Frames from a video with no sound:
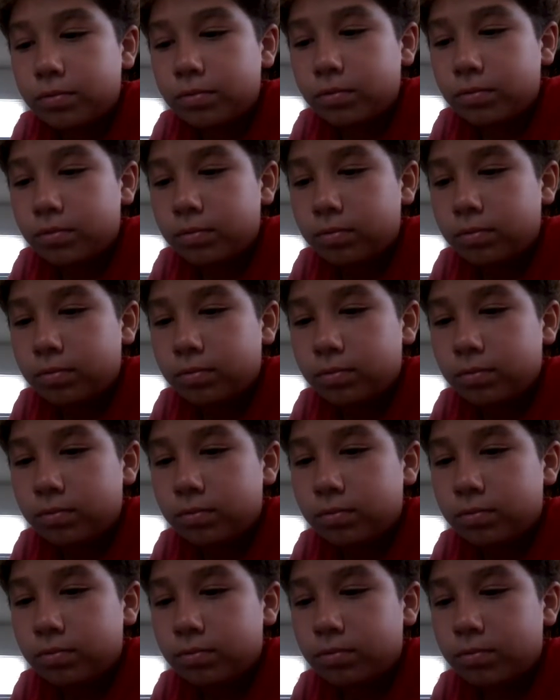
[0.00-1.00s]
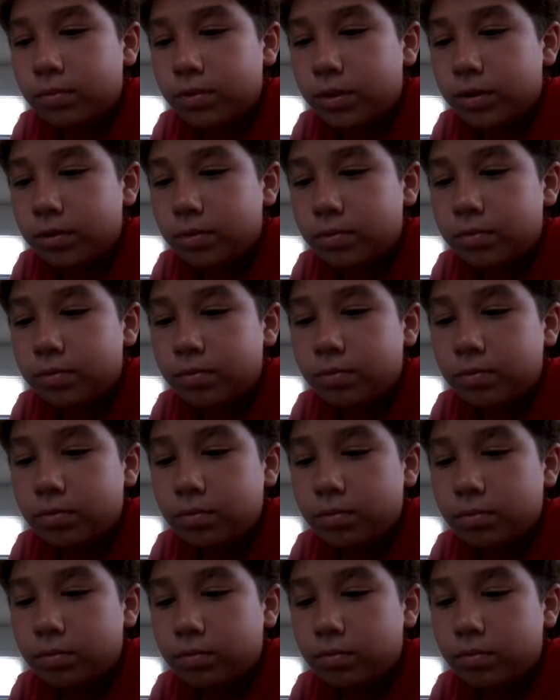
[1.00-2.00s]

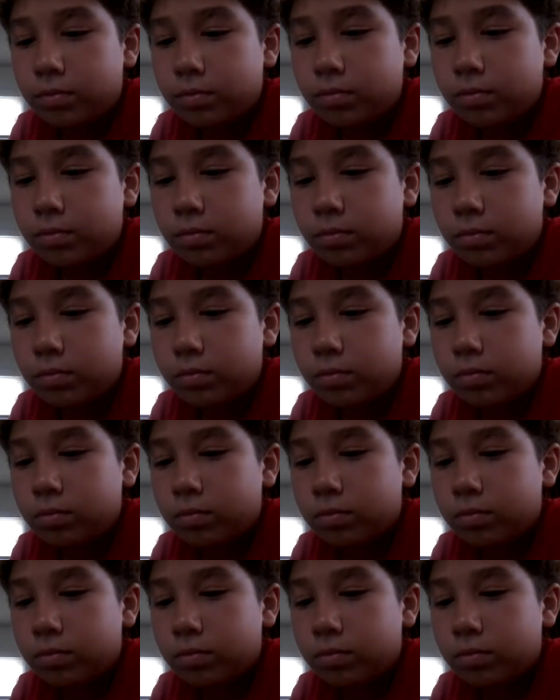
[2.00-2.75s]
No one is speaking in this clip.